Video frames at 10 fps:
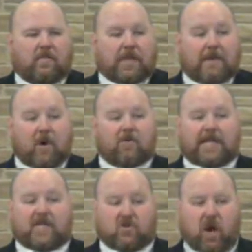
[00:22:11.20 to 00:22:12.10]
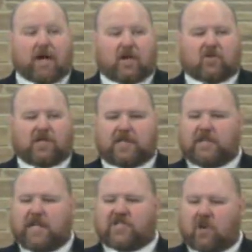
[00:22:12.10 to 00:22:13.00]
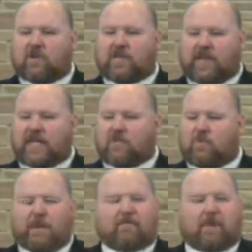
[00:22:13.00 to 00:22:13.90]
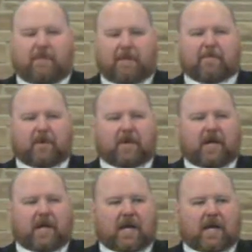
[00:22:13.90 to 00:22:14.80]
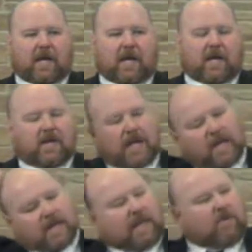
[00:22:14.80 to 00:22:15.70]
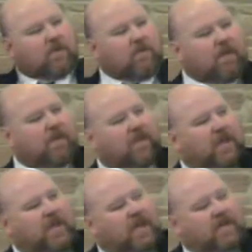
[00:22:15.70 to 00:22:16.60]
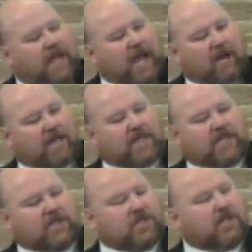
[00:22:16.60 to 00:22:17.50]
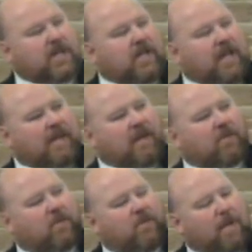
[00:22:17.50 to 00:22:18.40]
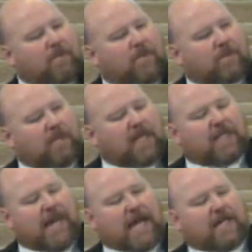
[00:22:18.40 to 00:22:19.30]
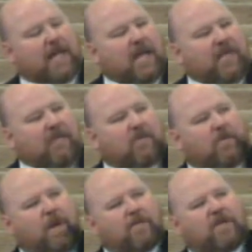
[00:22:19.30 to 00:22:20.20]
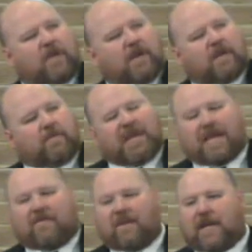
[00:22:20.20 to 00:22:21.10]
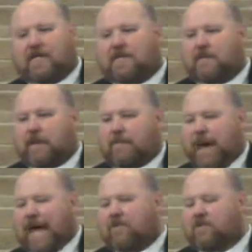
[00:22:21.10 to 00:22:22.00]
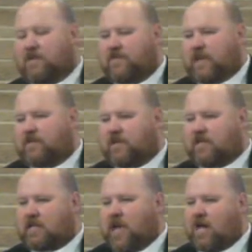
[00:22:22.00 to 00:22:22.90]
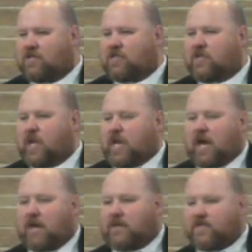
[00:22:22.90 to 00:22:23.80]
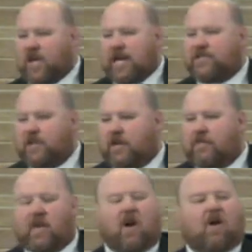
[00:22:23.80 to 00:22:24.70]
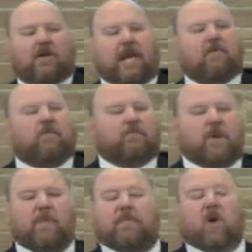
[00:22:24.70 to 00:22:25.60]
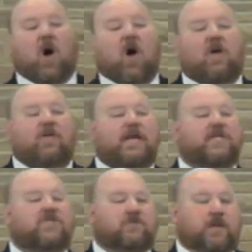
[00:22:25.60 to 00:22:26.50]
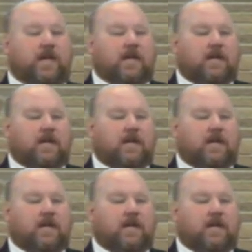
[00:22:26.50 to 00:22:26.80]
When they wrote these chronicles, it, it's so that things would be remembered. That they would remember the, the heritages. They, they would remember the bloodline. They would remember the, the big events, the big battles, the victories, the losses, uh, the changing of the guard. They would remember all the history.